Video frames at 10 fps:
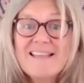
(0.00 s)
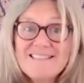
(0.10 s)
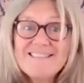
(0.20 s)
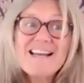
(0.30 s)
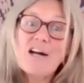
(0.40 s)

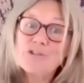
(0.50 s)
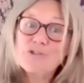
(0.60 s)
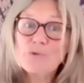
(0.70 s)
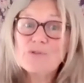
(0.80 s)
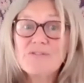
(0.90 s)
is our
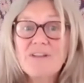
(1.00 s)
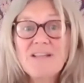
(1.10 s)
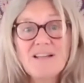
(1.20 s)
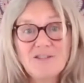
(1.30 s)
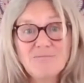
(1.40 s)
source of
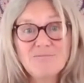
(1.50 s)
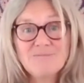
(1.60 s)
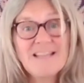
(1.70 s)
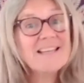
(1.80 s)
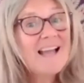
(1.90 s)
income,
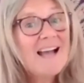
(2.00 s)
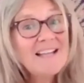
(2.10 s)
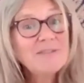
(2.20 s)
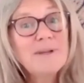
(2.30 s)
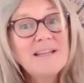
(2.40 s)
it
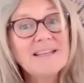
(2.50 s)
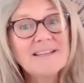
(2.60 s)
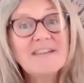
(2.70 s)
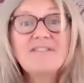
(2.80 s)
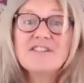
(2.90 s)
can
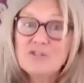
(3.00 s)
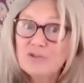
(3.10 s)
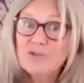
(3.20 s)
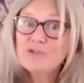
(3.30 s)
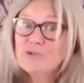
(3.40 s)
be, if it's
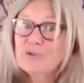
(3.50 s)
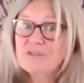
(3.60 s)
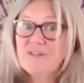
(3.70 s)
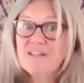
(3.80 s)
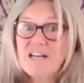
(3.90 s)
not your source
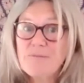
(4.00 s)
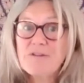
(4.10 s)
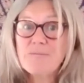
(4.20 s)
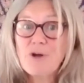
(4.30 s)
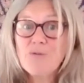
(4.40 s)
of income
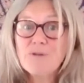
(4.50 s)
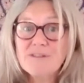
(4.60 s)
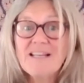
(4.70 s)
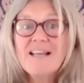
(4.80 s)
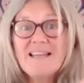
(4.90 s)
at the
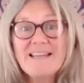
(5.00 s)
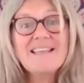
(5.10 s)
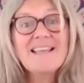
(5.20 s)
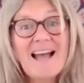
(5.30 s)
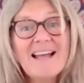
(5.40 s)
moment, it
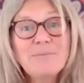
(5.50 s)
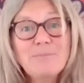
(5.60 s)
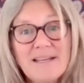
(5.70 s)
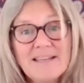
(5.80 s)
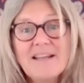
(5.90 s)
can
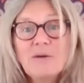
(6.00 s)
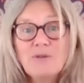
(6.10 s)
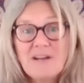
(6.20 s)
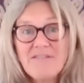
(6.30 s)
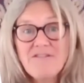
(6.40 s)
be
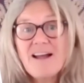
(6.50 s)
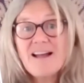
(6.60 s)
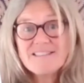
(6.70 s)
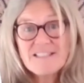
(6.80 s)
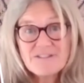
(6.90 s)
whatever
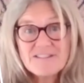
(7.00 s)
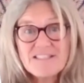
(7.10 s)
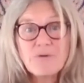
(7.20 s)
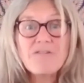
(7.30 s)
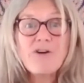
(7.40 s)
activity,
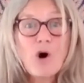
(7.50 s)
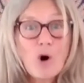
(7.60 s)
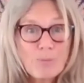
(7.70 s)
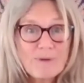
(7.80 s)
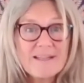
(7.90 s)
whatever
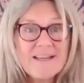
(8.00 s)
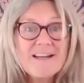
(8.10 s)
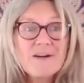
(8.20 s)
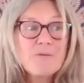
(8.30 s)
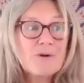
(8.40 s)
hobby,
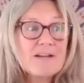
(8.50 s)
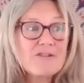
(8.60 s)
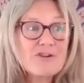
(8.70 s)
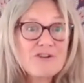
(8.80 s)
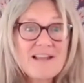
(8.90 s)

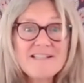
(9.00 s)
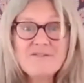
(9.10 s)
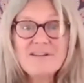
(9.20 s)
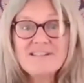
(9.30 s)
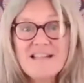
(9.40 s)
whatever
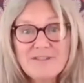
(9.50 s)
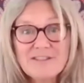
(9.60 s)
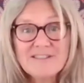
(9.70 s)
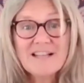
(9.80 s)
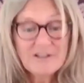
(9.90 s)
creative
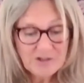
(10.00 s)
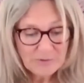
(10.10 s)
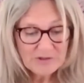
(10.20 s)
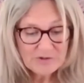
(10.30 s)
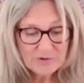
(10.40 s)
endeavors
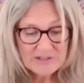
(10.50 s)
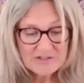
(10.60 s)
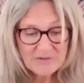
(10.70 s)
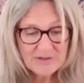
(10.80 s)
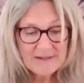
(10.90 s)
you enjoy
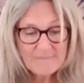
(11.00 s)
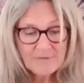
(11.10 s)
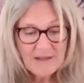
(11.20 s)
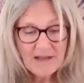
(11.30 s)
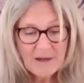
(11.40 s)
doing.
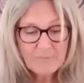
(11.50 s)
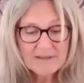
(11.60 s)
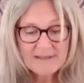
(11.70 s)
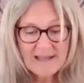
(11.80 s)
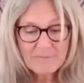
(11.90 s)

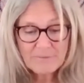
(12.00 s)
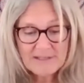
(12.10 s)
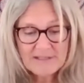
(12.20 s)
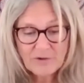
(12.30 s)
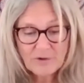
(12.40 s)
It can be
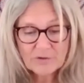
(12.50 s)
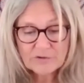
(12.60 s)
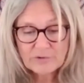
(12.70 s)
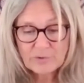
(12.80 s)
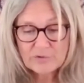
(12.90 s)
your
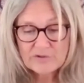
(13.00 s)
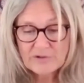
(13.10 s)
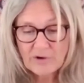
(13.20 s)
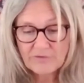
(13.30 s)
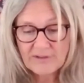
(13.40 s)
source
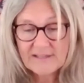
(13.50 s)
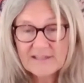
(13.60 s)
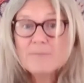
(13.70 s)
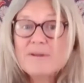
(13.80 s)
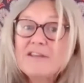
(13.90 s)
of
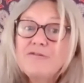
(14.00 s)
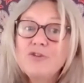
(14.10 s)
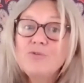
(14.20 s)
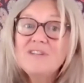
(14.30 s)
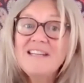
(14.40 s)
income if
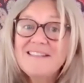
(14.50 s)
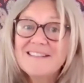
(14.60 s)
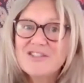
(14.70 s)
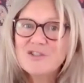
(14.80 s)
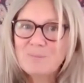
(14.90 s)
you need
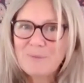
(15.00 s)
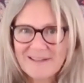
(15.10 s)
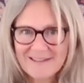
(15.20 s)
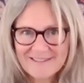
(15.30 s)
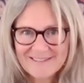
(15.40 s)
it to
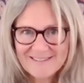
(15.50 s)
be.